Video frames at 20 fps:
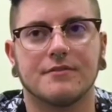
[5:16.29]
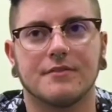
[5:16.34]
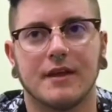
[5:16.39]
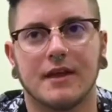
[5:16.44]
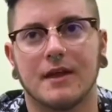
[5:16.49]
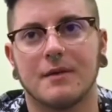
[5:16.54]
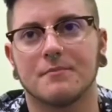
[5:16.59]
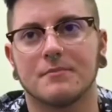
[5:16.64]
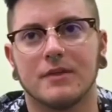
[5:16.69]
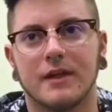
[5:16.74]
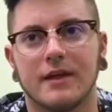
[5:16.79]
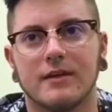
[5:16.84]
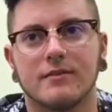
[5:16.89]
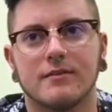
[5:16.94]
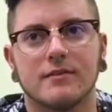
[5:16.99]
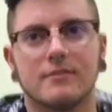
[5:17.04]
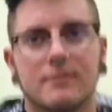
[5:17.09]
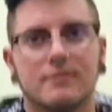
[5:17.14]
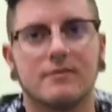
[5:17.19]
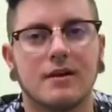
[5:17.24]
taking
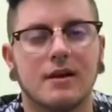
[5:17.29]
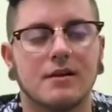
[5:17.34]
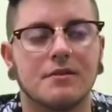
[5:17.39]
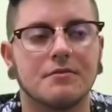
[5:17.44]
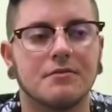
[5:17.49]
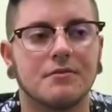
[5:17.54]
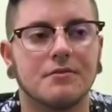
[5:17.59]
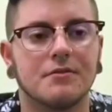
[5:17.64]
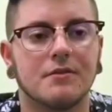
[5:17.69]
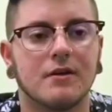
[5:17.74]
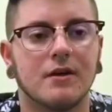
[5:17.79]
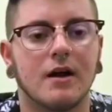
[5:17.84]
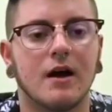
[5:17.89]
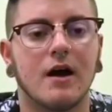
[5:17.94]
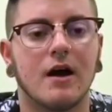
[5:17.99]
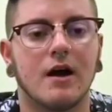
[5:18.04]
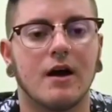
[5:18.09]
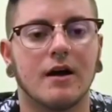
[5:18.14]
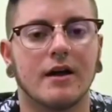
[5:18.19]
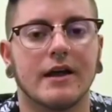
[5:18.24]
plates and stuff
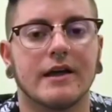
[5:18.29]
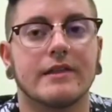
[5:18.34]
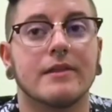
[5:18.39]
uh,